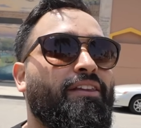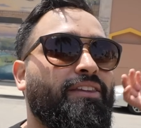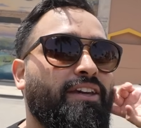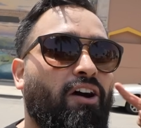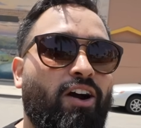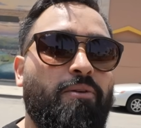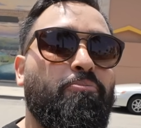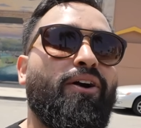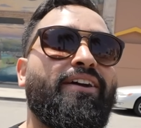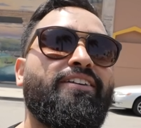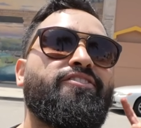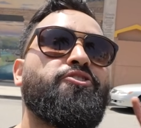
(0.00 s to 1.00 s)
The hard
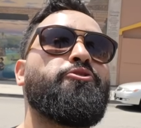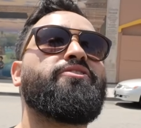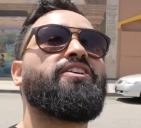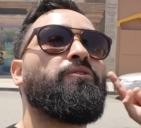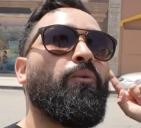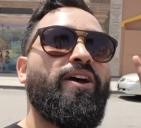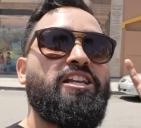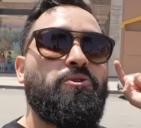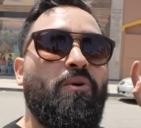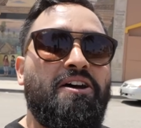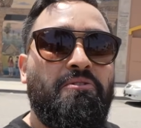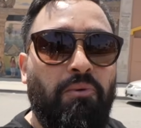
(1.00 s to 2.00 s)
part is choosing which
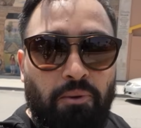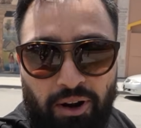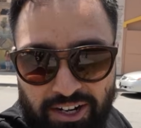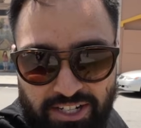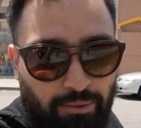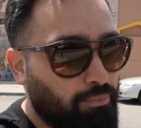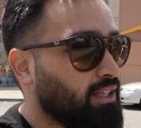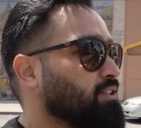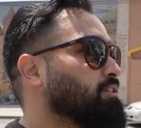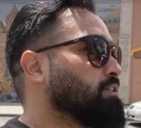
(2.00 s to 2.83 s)
one we want to jump into.